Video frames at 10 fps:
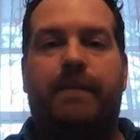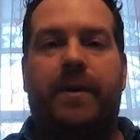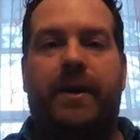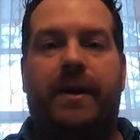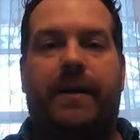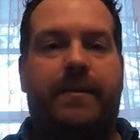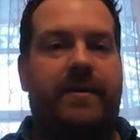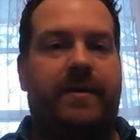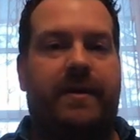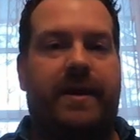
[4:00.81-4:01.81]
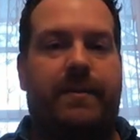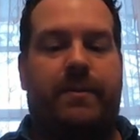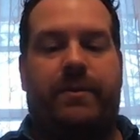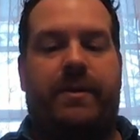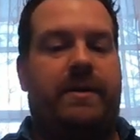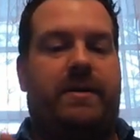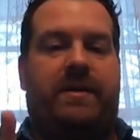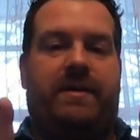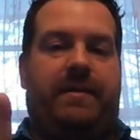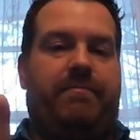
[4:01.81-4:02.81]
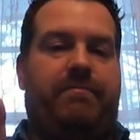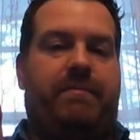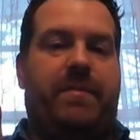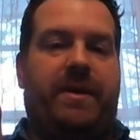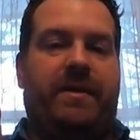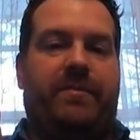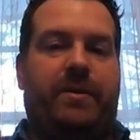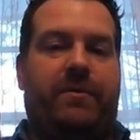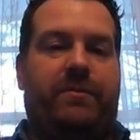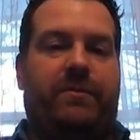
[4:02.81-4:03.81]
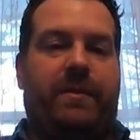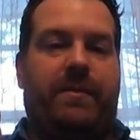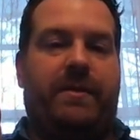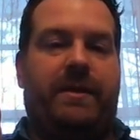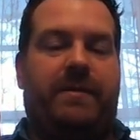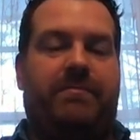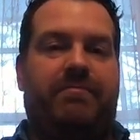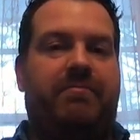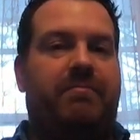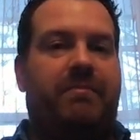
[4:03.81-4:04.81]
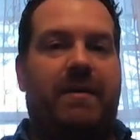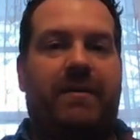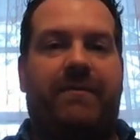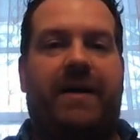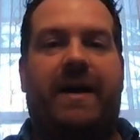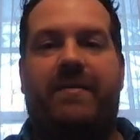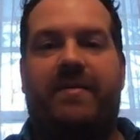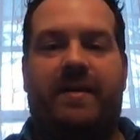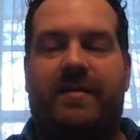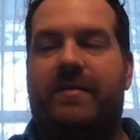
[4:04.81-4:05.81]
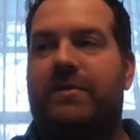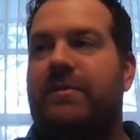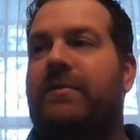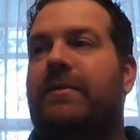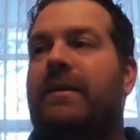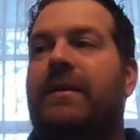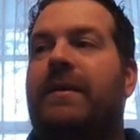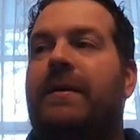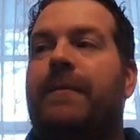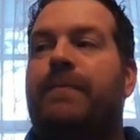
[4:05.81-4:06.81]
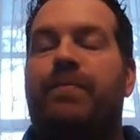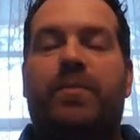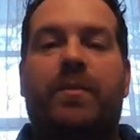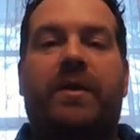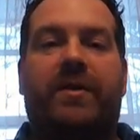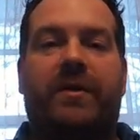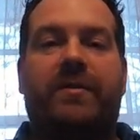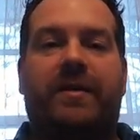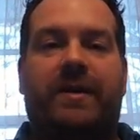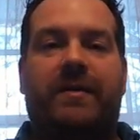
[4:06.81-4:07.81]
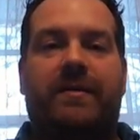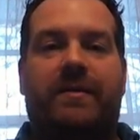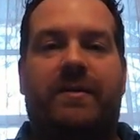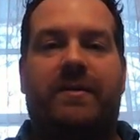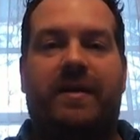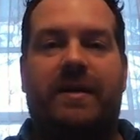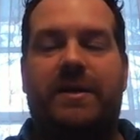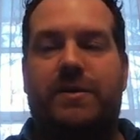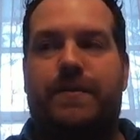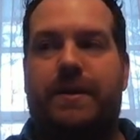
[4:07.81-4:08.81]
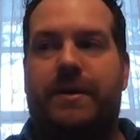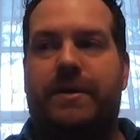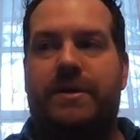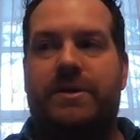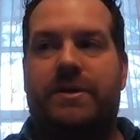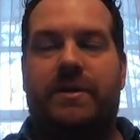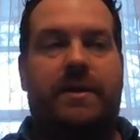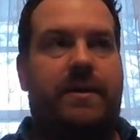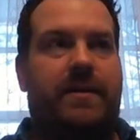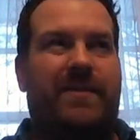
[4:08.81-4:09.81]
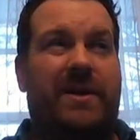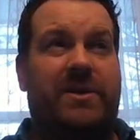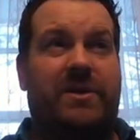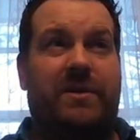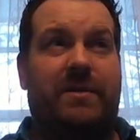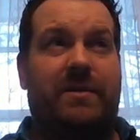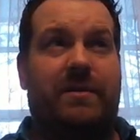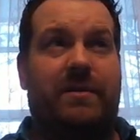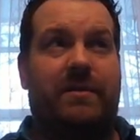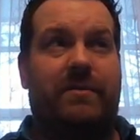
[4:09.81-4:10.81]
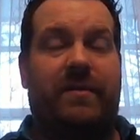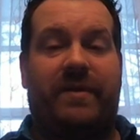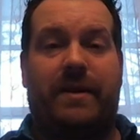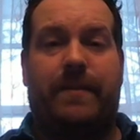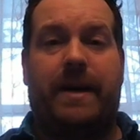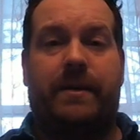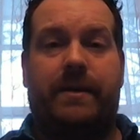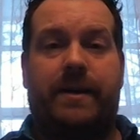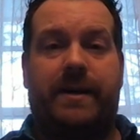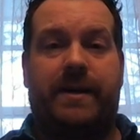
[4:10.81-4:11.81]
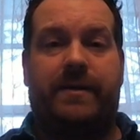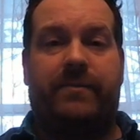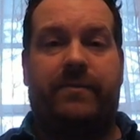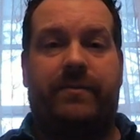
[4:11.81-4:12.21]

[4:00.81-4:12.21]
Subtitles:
But up until that point, I think my biggest perch was probably like maybe 5-6 inches. But a 13-inch perch, I'm not sure, was that 1.5 pounds?